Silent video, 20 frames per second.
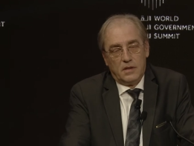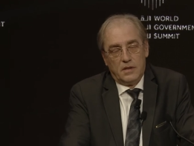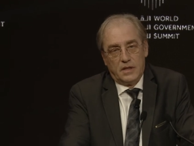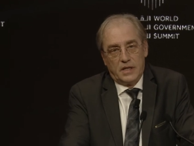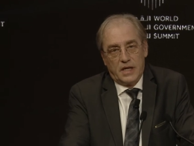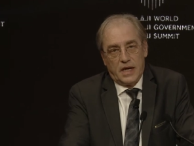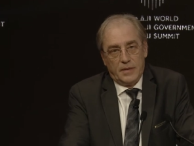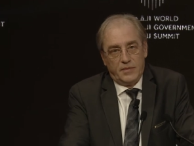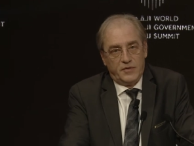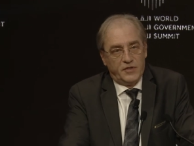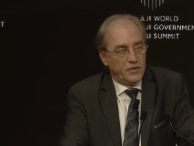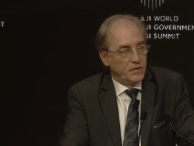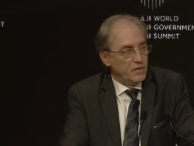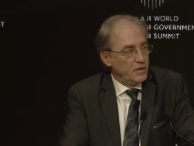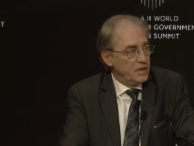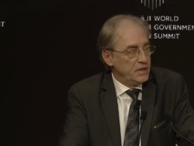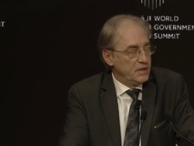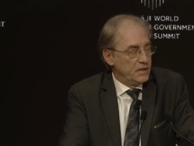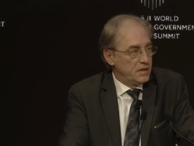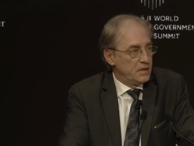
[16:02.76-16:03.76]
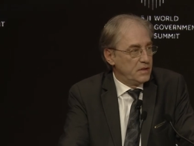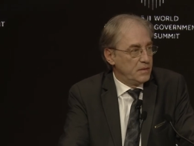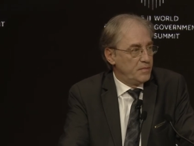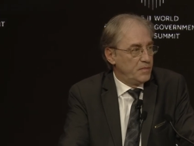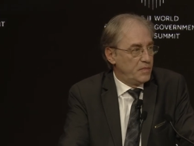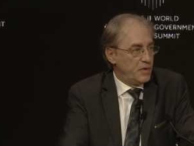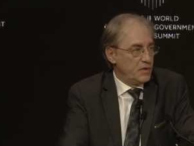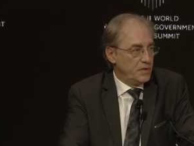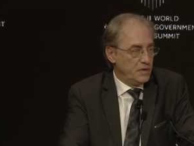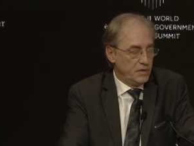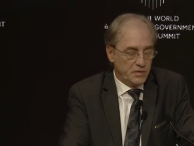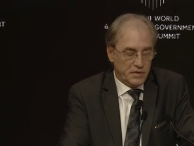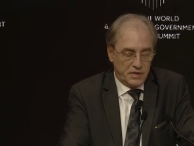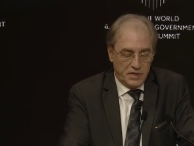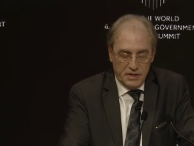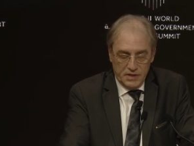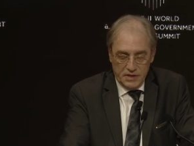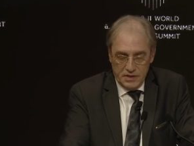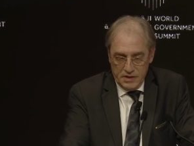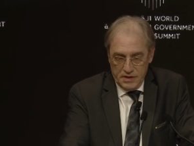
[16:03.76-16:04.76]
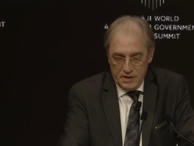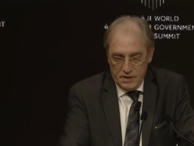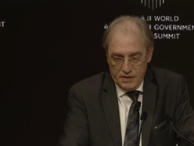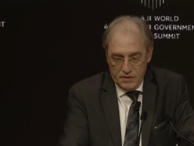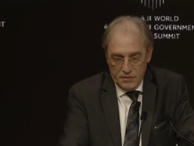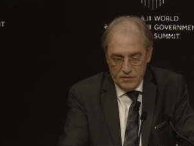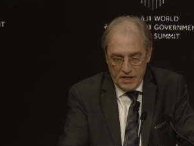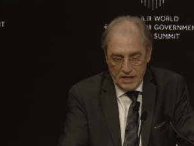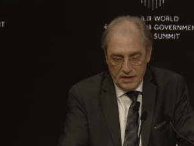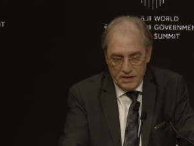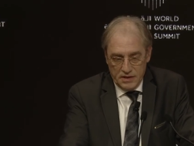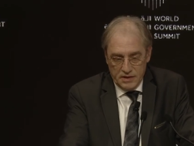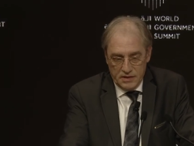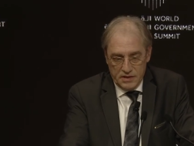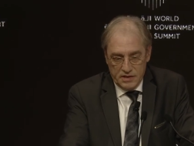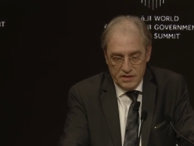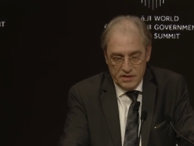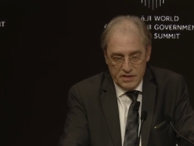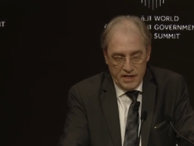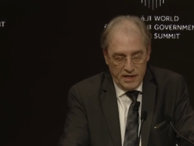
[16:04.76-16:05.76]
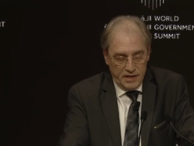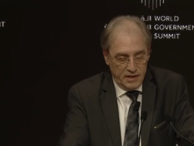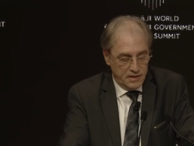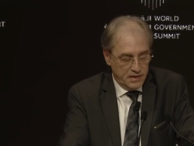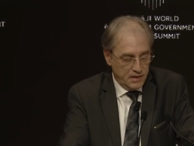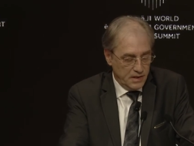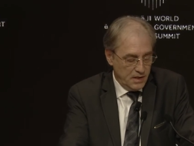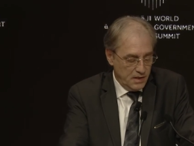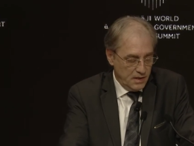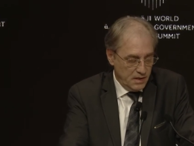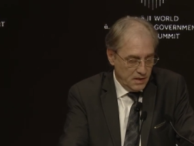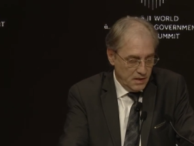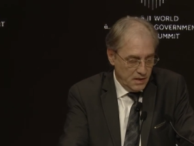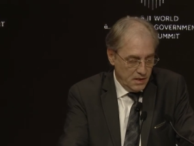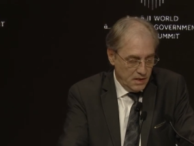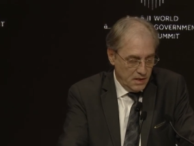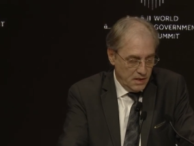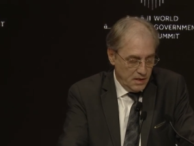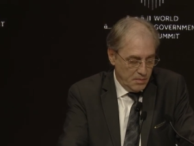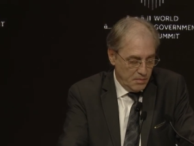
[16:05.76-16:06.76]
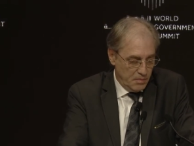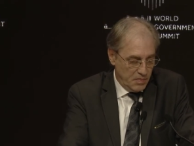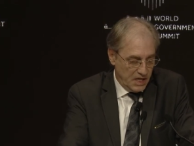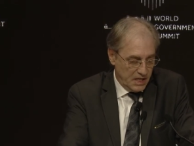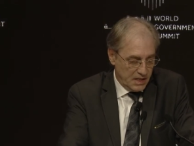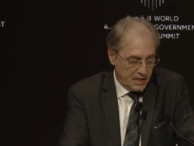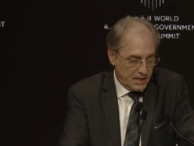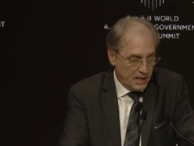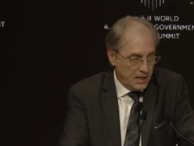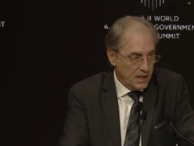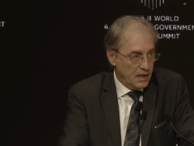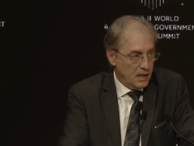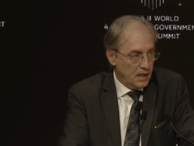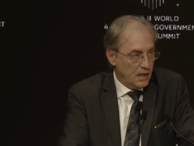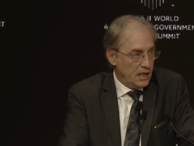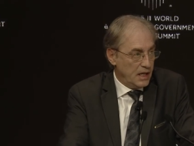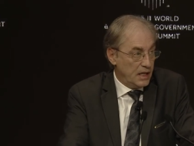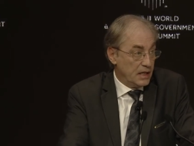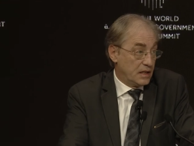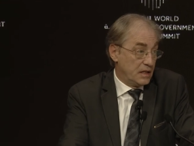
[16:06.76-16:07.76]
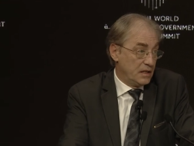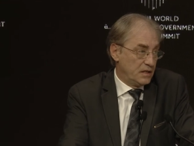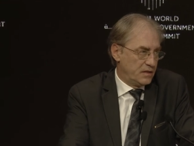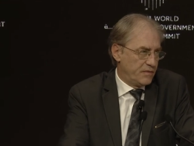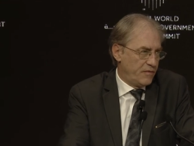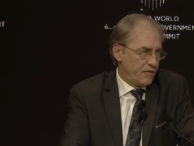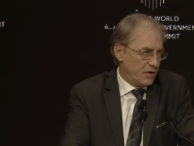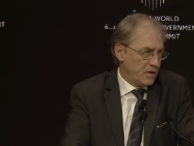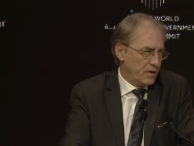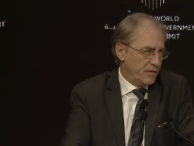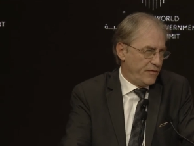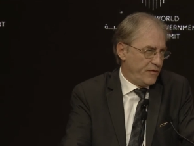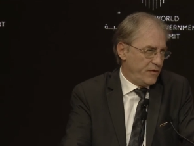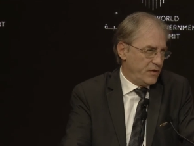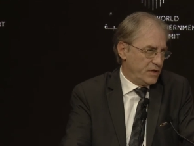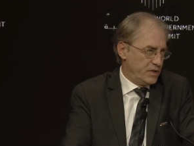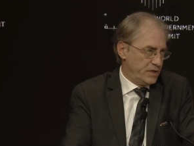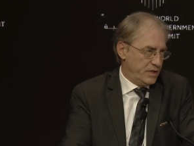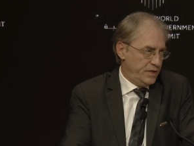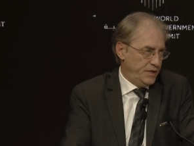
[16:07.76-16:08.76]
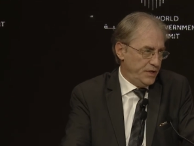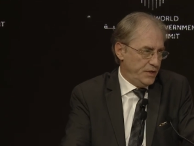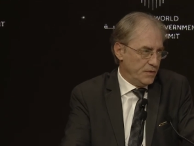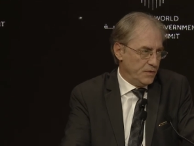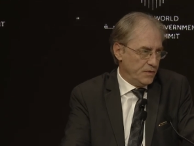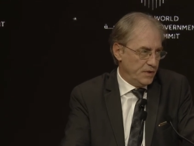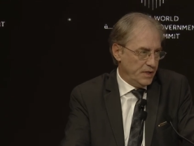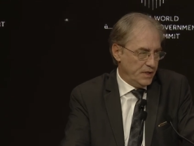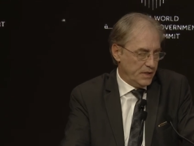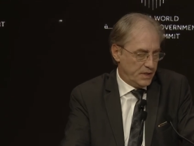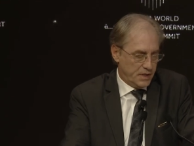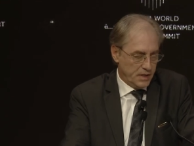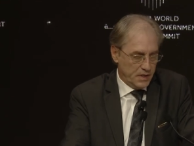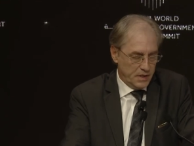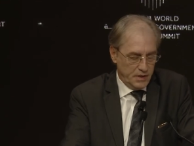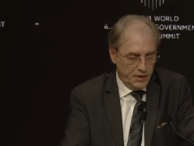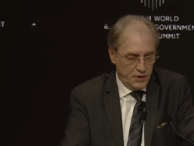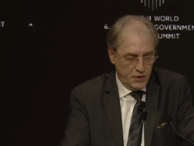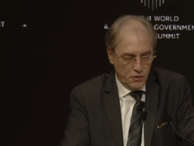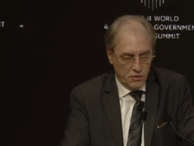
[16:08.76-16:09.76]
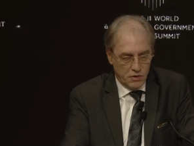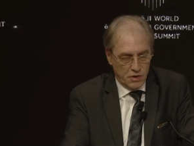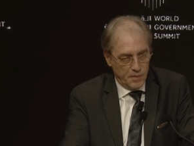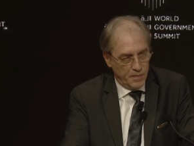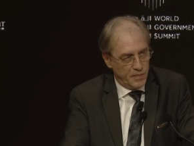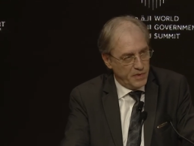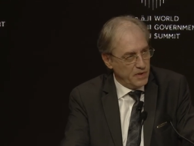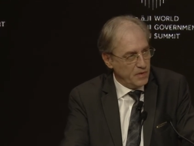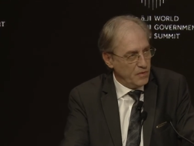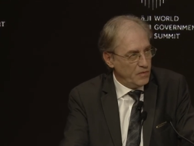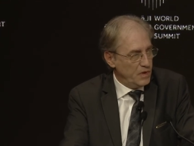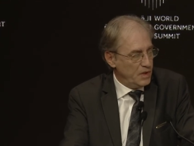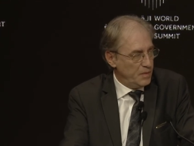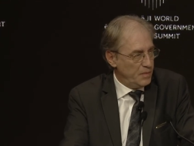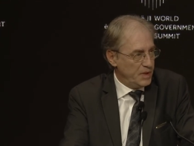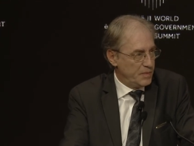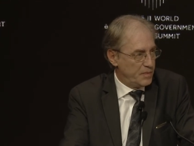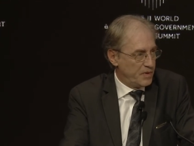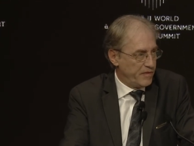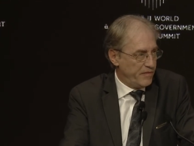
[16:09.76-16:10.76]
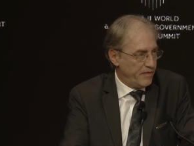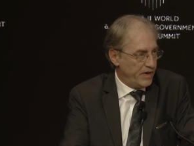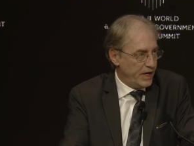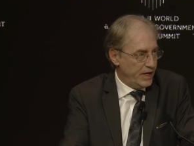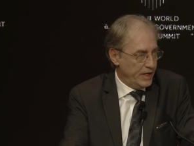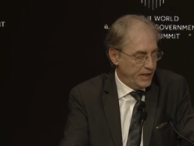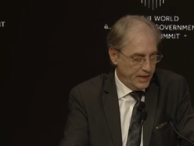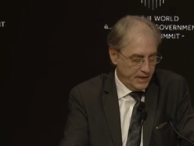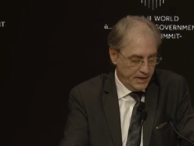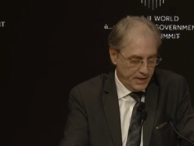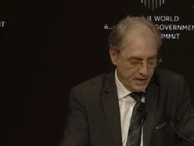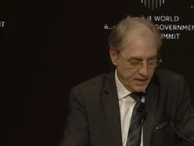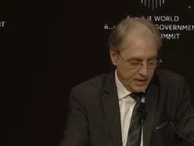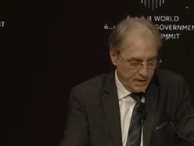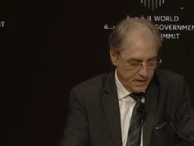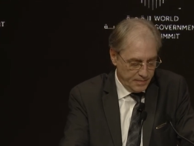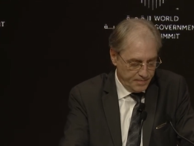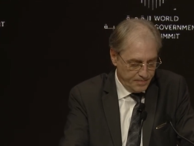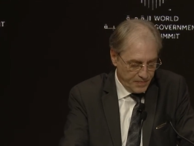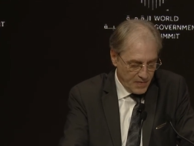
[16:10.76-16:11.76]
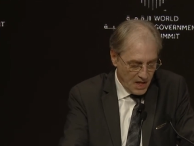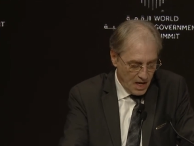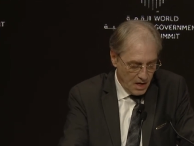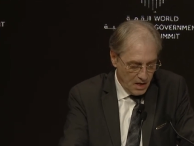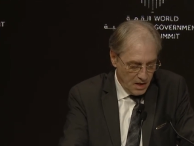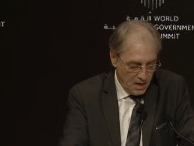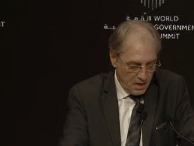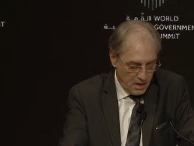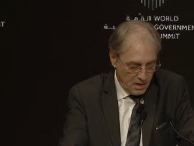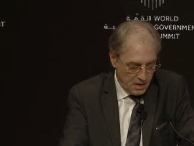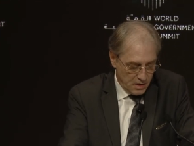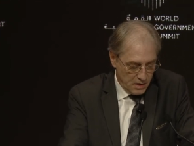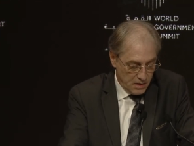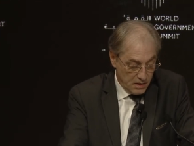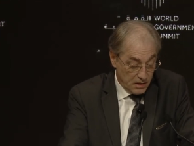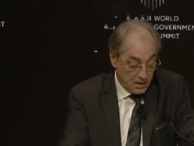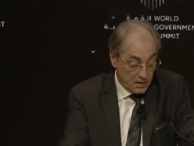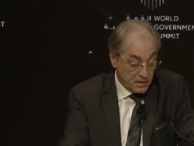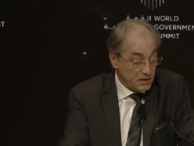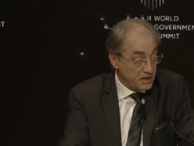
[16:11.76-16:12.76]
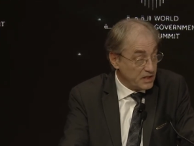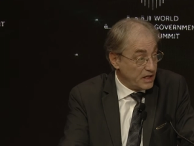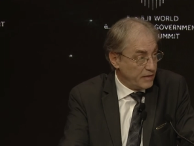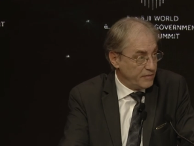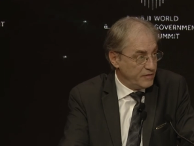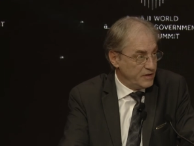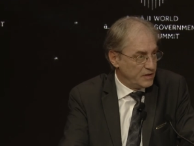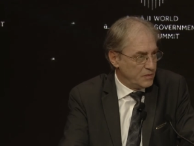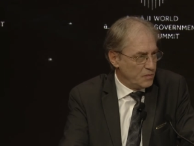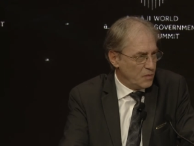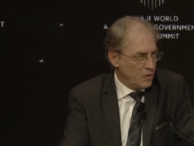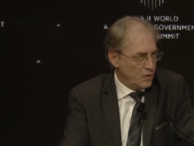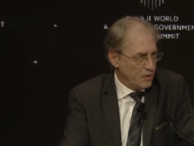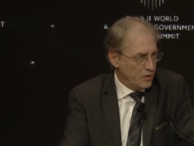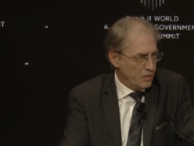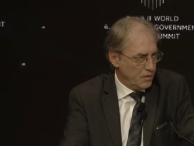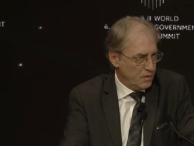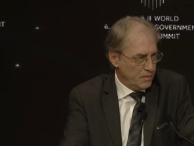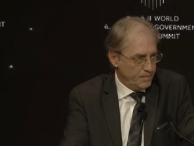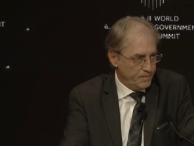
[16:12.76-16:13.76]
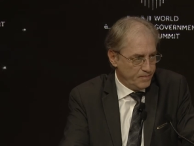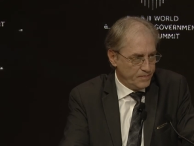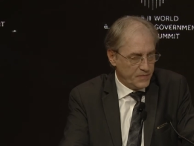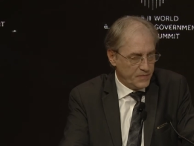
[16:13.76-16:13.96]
the capsule is produced in the United States, but at least for the first unit, Europe will be providing the service module